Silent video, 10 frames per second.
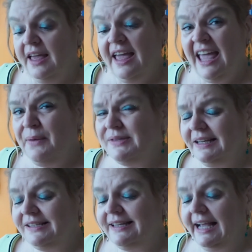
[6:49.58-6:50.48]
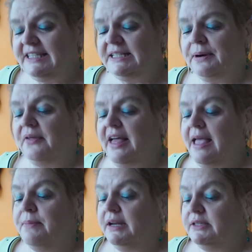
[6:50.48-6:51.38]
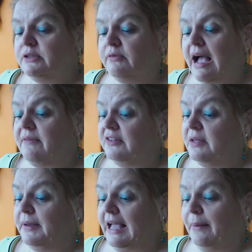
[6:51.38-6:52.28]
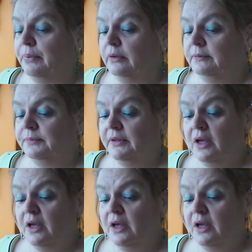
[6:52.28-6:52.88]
He was excited about their imminent arrival in the Big Apple,